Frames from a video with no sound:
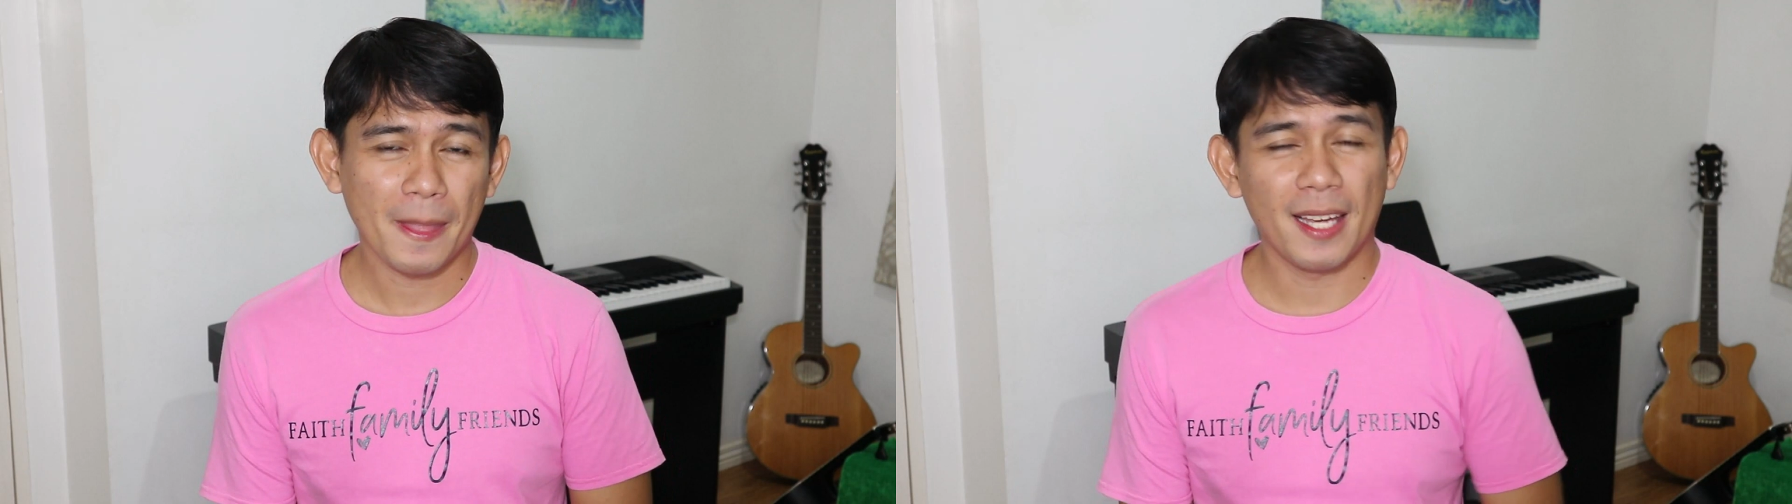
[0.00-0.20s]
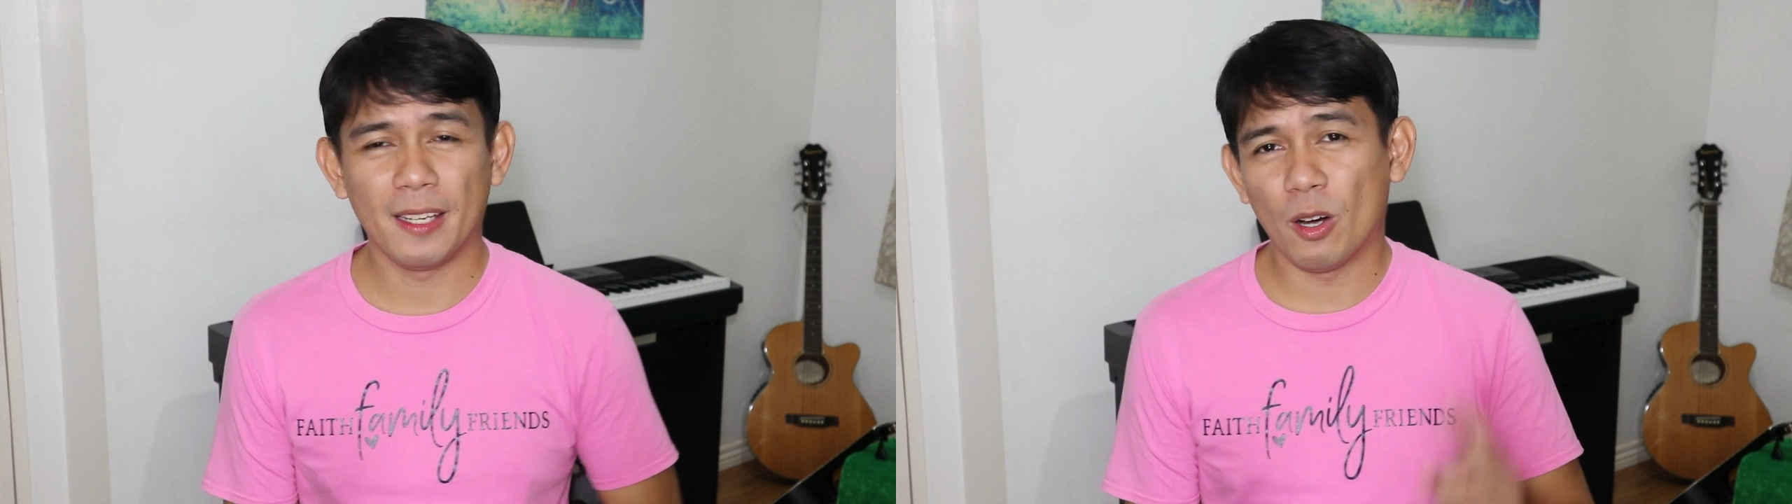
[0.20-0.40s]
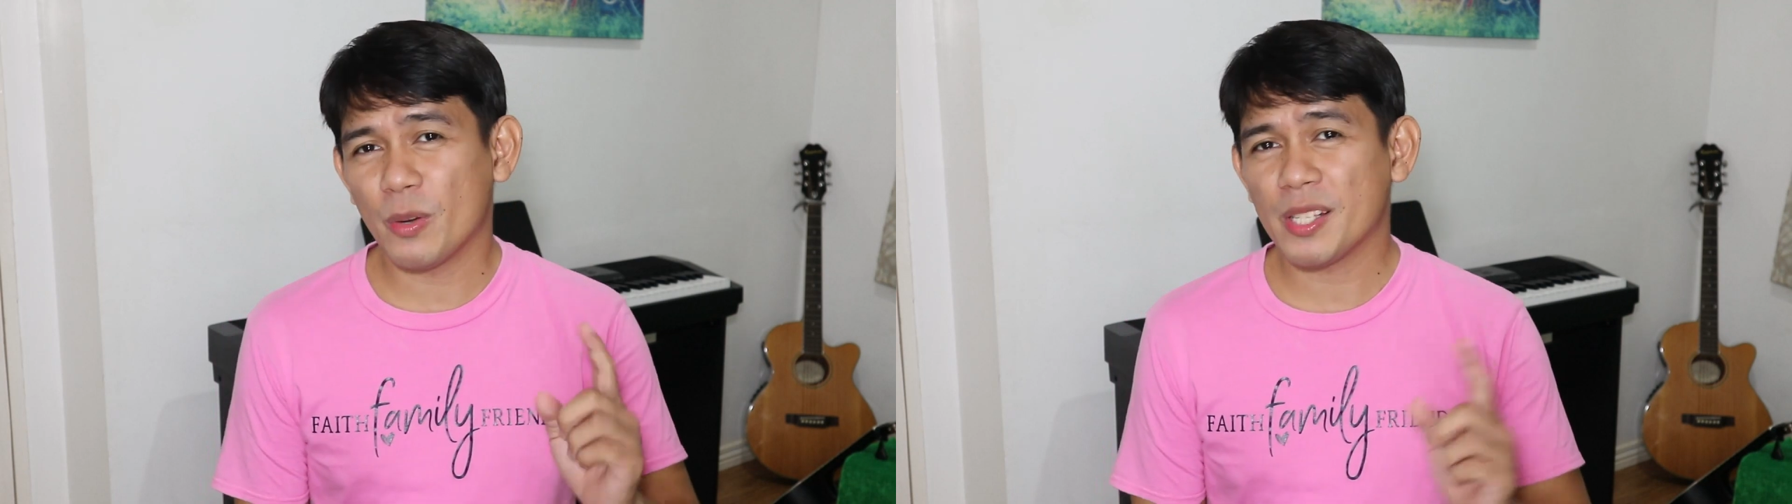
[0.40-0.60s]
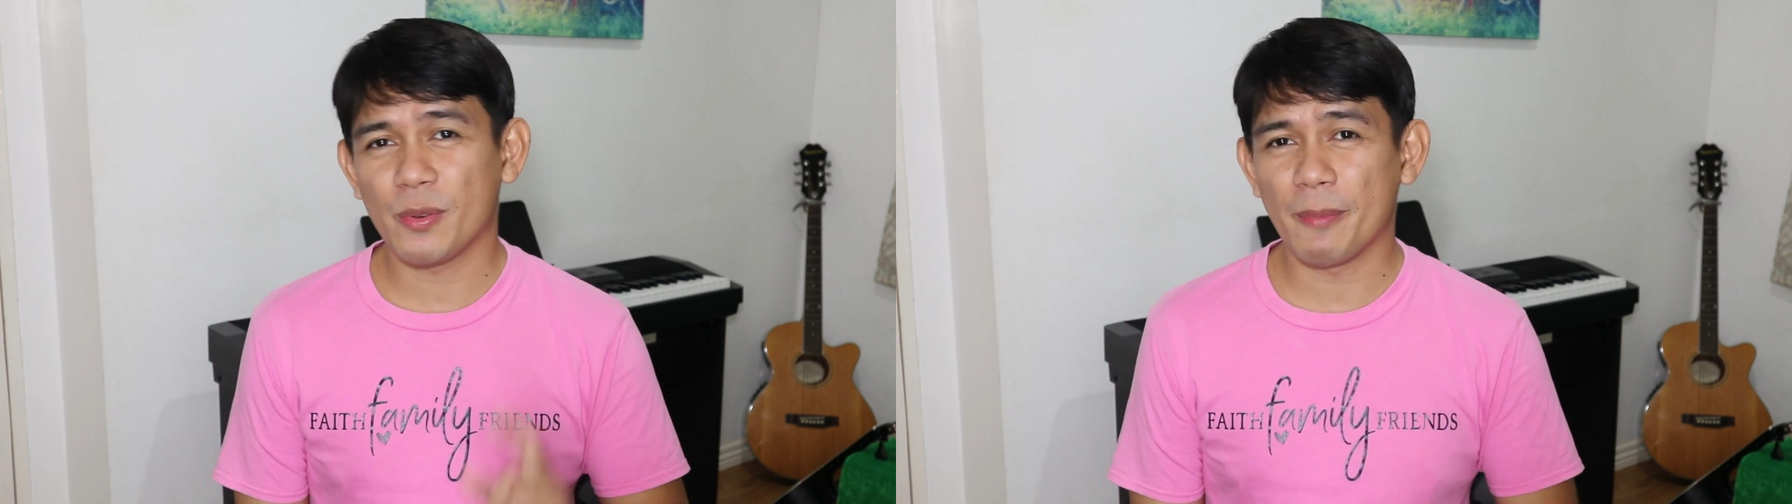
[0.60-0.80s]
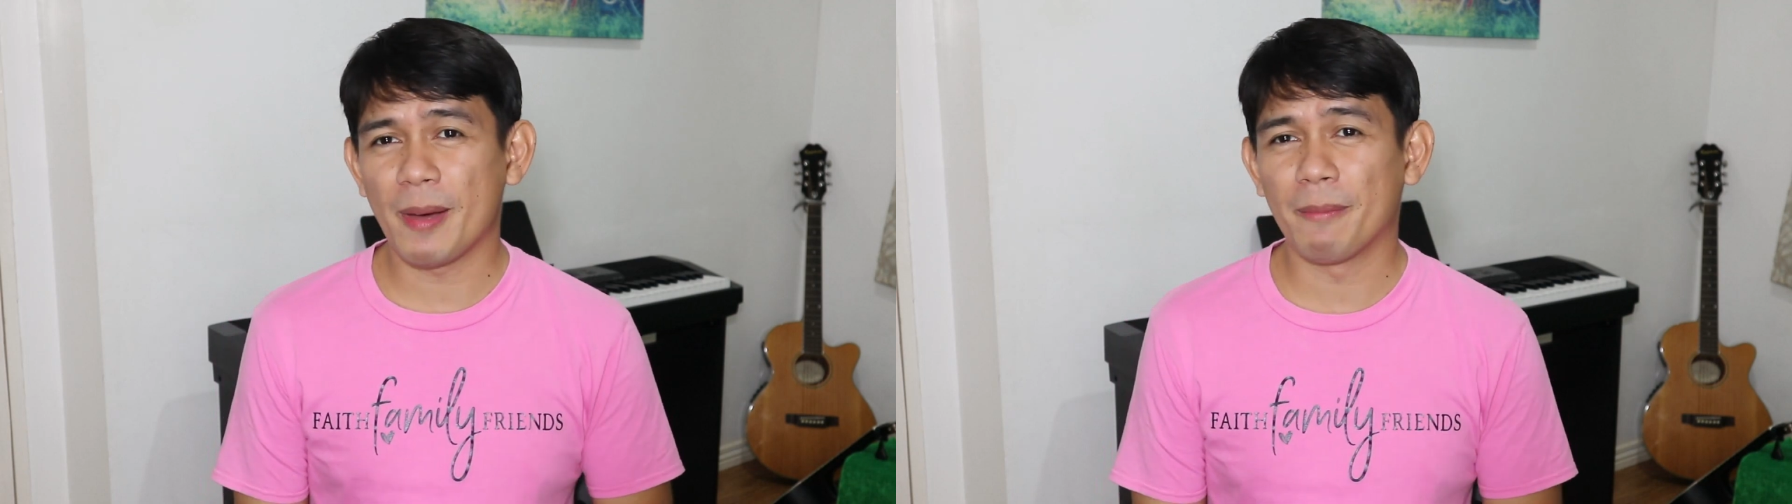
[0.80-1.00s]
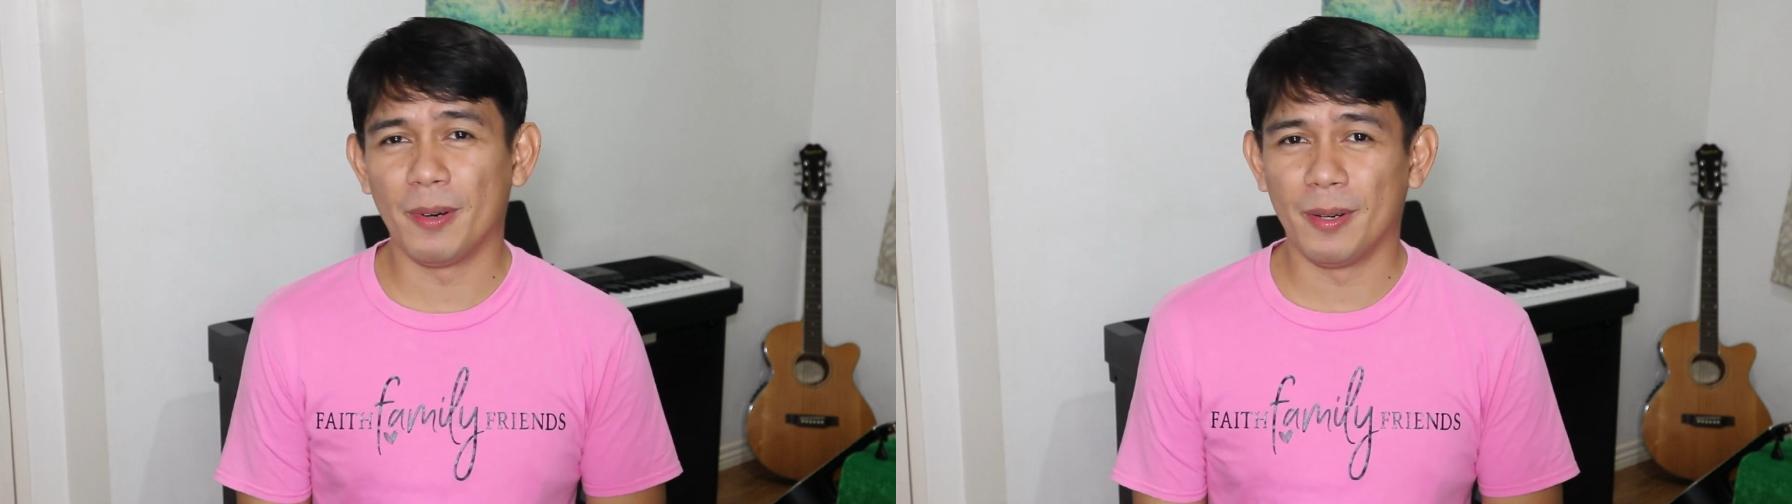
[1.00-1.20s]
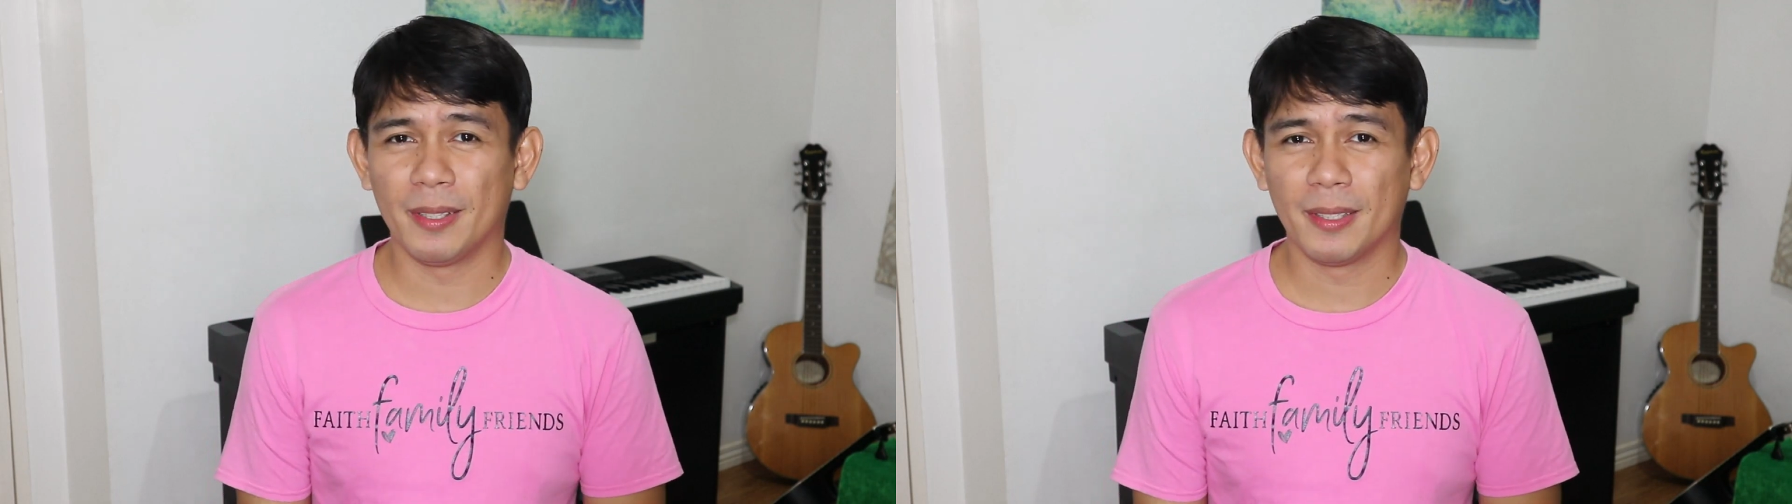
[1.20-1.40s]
And always remember,